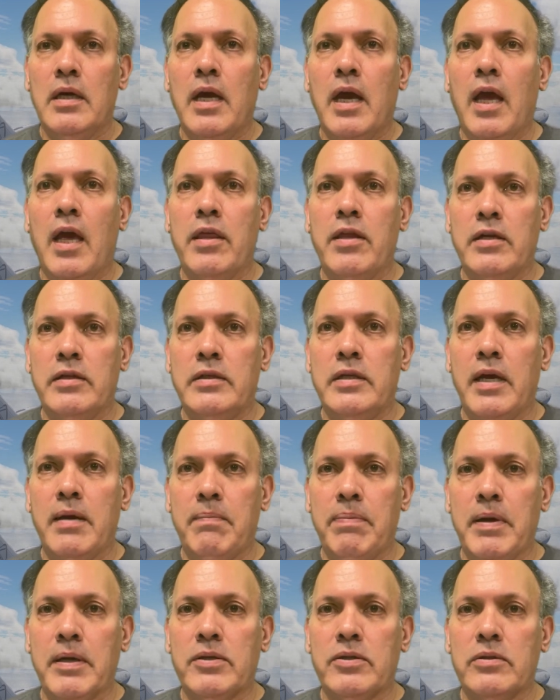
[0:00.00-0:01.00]
and then take
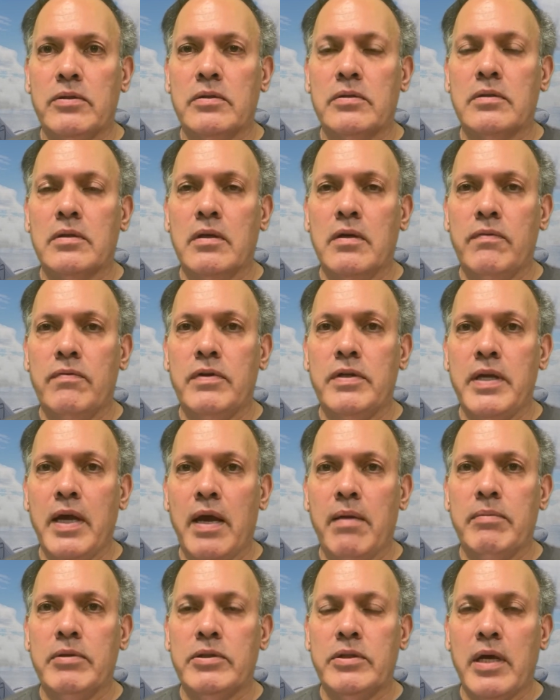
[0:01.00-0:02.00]
pictures of the
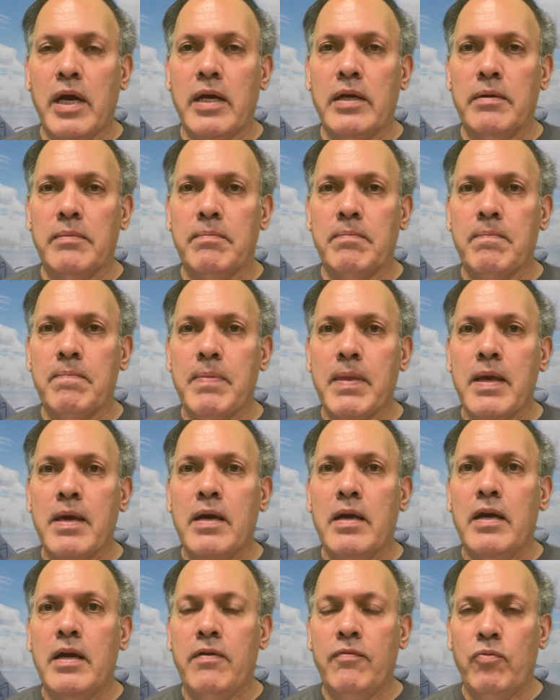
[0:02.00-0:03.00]
damaged item.
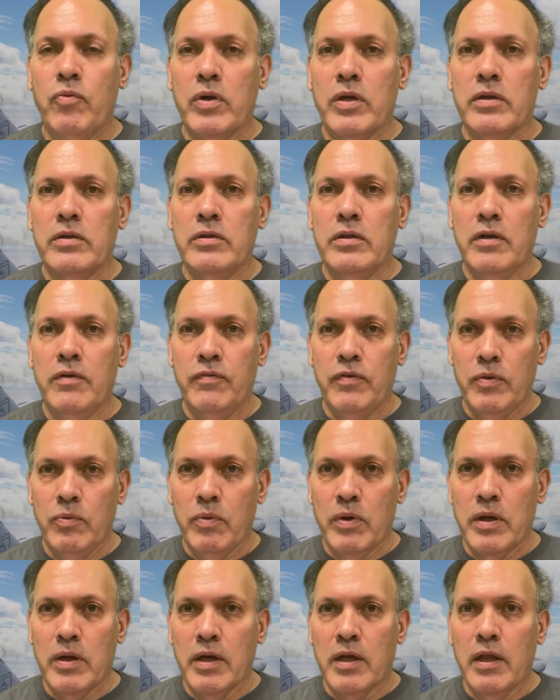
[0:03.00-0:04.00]
If you
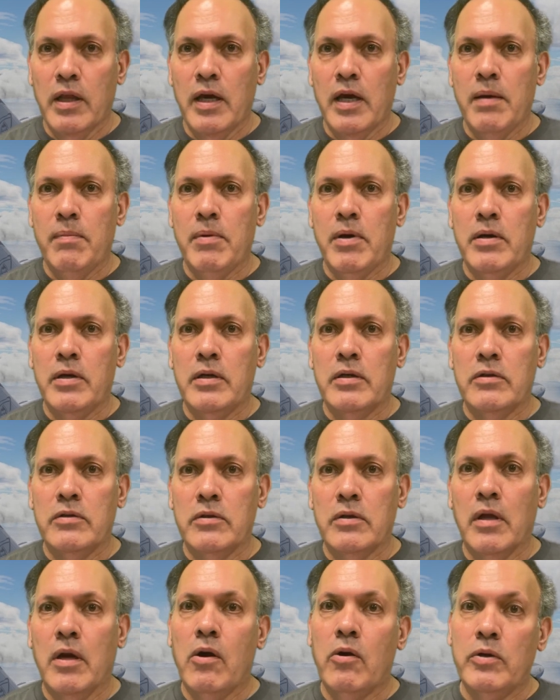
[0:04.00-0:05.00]
want to claim on it,
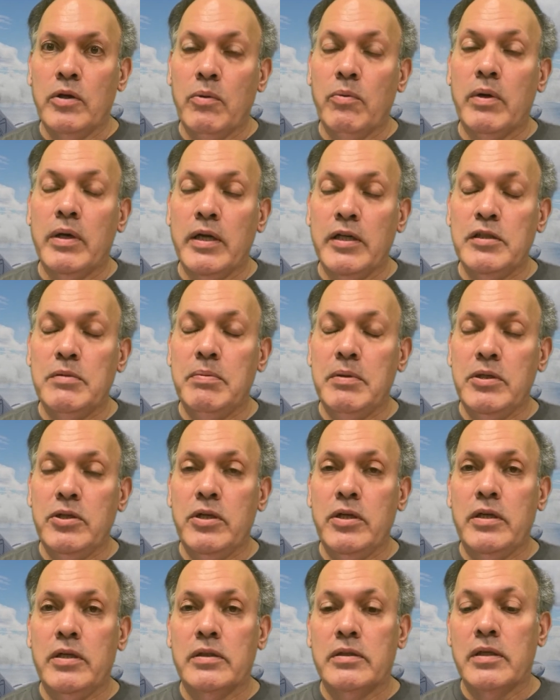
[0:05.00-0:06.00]
or you want
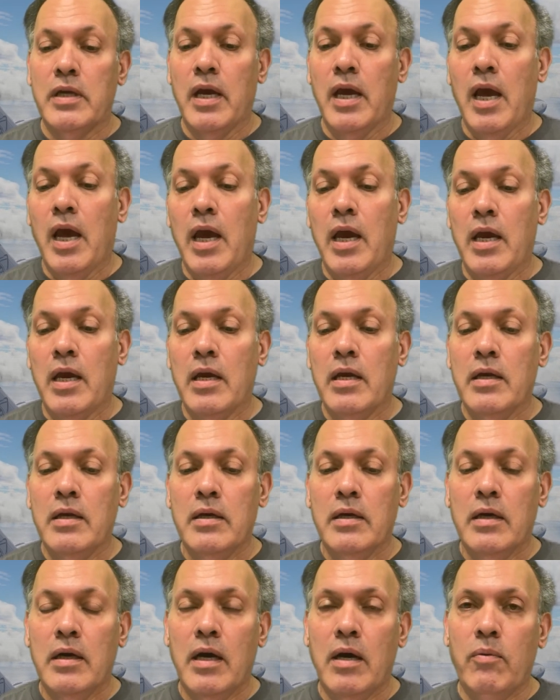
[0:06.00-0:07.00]
HBG to say, hey,
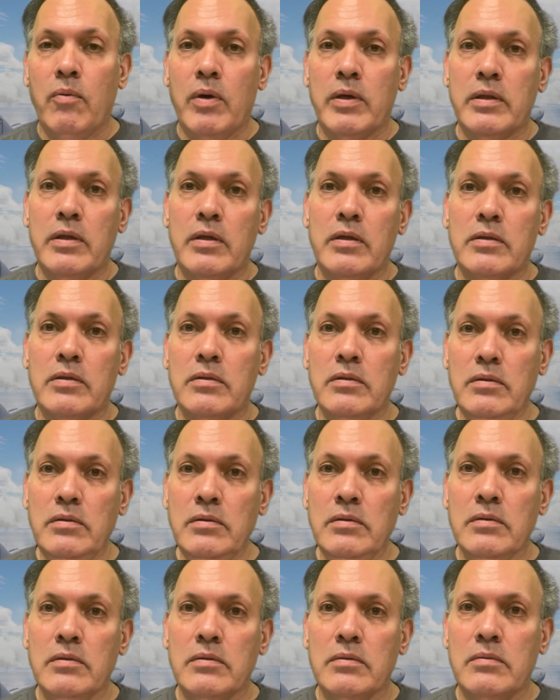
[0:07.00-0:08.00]
I want this
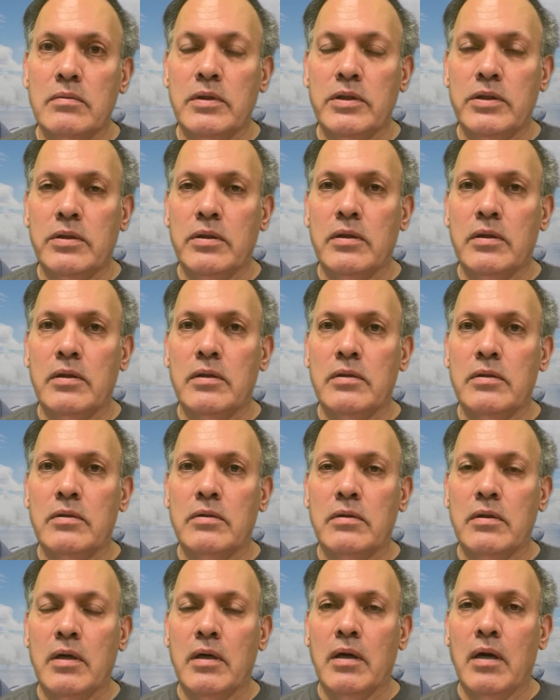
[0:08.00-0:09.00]
returned,
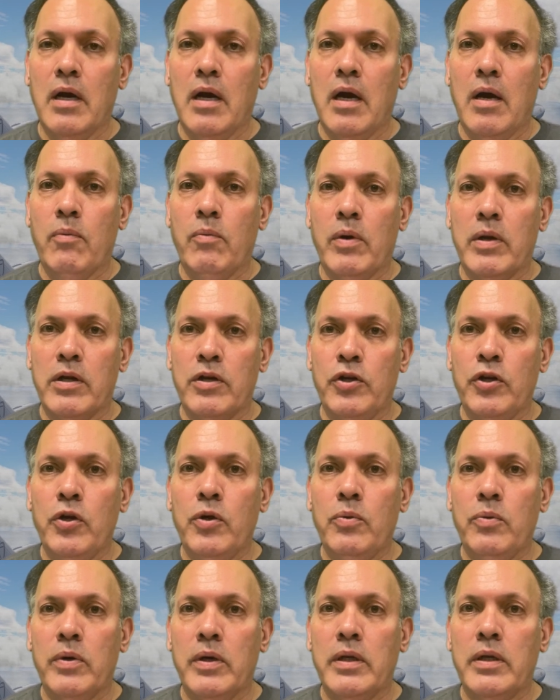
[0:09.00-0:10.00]
or I want a new
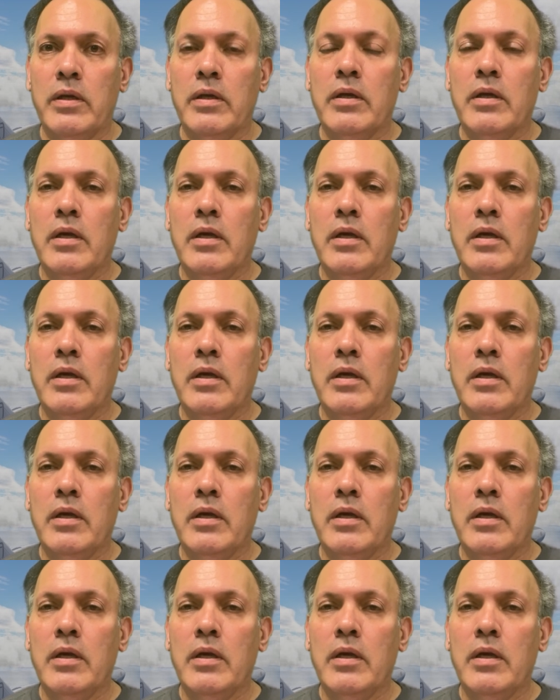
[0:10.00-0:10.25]
one,